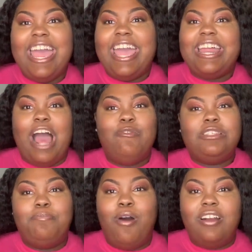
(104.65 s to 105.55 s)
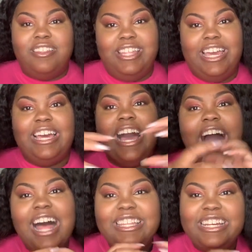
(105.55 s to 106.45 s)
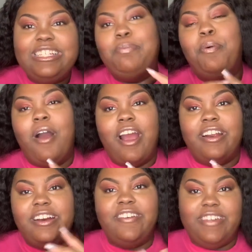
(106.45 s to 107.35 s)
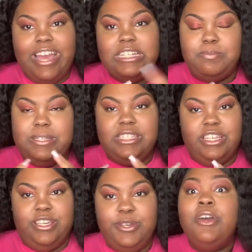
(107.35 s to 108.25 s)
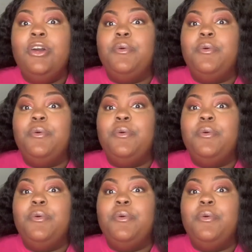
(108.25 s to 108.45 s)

And I was a part of that college part of the HBCU.